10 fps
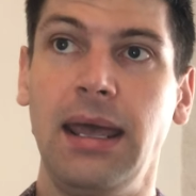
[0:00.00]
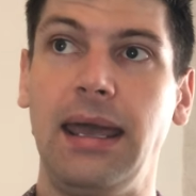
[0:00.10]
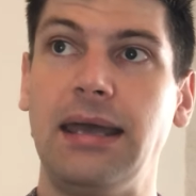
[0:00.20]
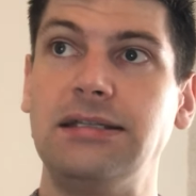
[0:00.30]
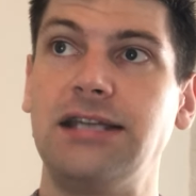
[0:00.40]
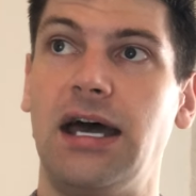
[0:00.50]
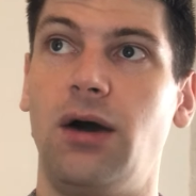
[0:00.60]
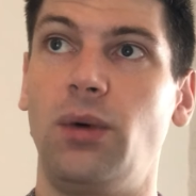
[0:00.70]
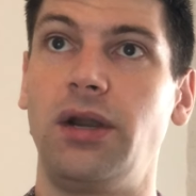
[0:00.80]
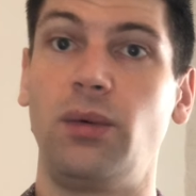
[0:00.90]
And
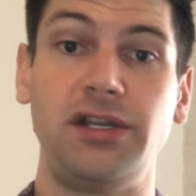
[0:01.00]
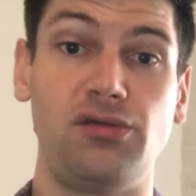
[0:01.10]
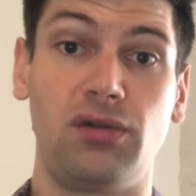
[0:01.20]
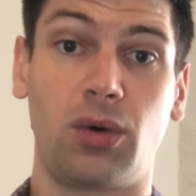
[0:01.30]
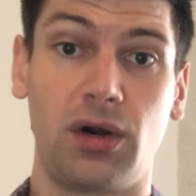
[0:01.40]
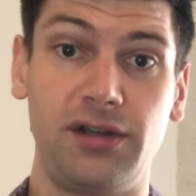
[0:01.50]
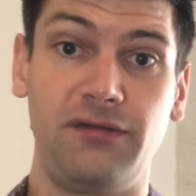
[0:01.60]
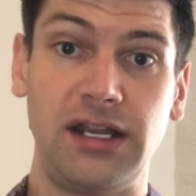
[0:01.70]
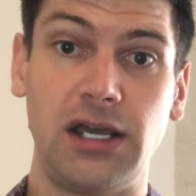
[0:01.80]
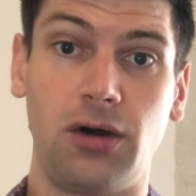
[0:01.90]
when you record your
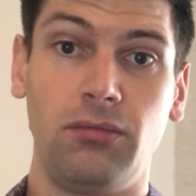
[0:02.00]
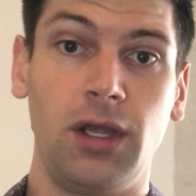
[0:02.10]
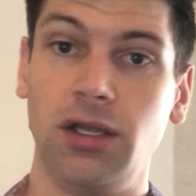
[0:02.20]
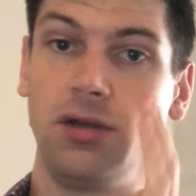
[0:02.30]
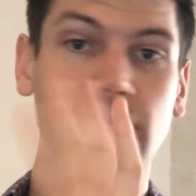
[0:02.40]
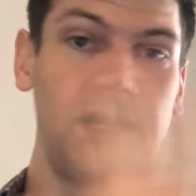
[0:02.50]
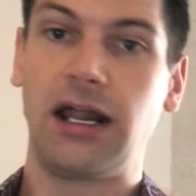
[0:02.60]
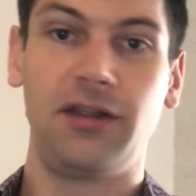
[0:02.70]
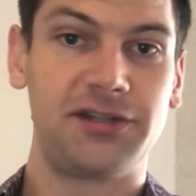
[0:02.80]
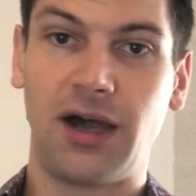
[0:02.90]
video, you can cut out
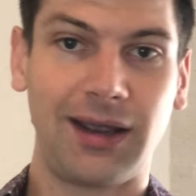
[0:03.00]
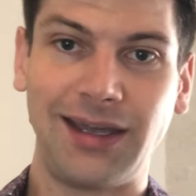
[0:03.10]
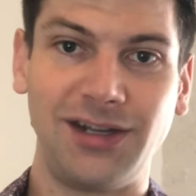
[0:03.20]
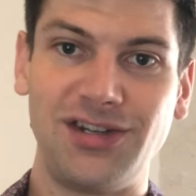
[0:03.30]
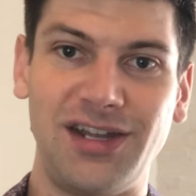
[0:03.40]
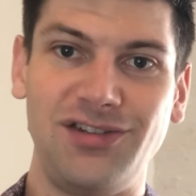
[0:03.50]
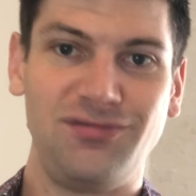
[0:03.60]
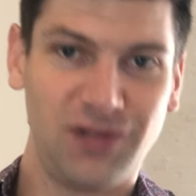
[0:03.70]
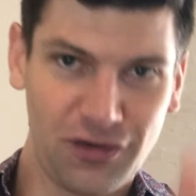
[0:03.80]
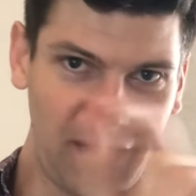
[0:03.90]
all the talking
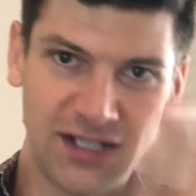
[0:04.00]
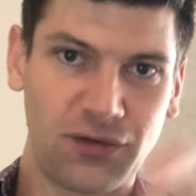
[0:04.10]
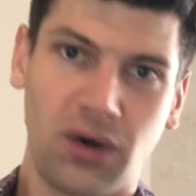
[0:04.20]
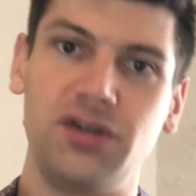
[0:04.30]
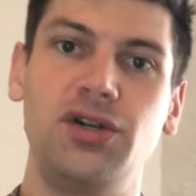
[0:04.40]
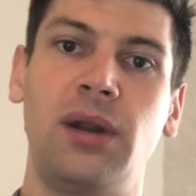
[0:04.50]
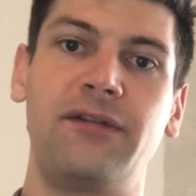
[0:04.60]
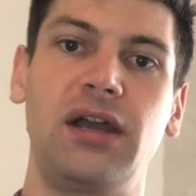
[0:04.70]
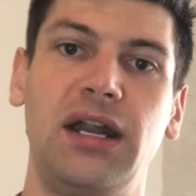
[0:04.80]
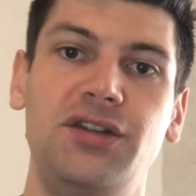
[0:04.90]
and fast forward and do whatever
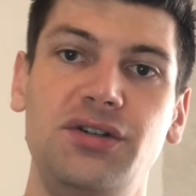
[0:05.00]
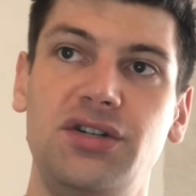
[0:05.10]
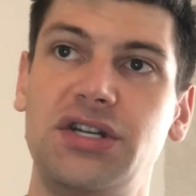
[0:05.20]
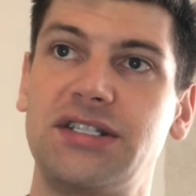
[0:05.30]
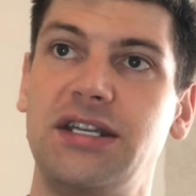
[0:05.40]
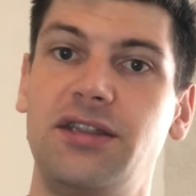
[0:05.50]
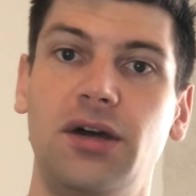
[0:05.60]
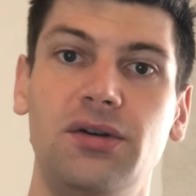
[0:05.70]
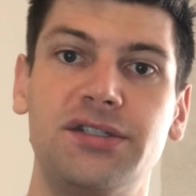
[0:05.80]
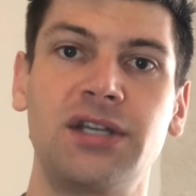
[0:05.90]
you gotta do to just get
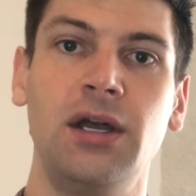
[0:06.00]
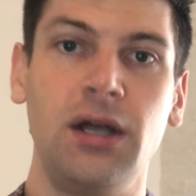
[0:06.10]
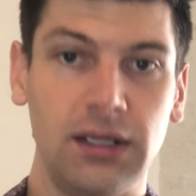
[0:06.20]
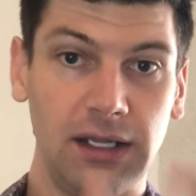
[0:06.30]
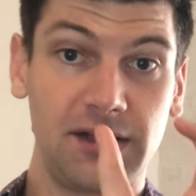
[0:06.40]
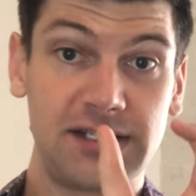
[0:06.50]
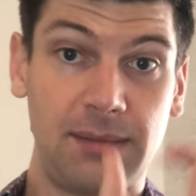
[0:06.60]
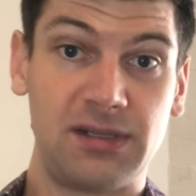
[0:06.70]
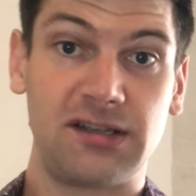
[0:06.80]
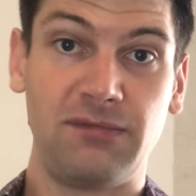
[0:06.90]
those little
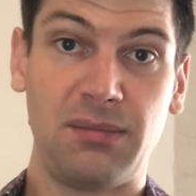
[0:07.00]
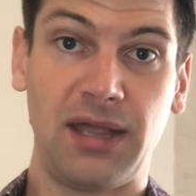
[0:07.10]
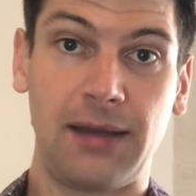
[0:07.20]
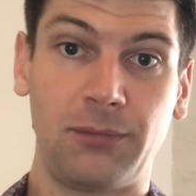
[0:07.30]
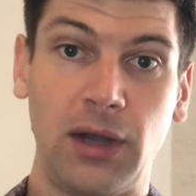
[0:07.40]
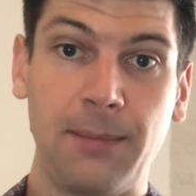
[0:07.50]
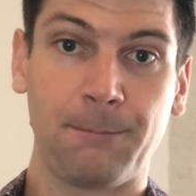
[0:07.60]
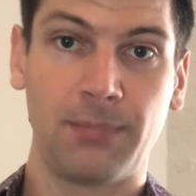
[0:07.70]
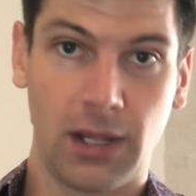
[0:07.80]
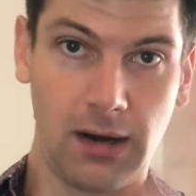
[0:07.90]
snippets of me playing, okay?
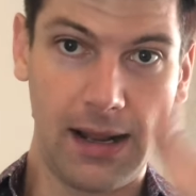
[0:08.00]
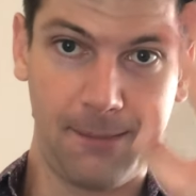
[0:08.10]
All right.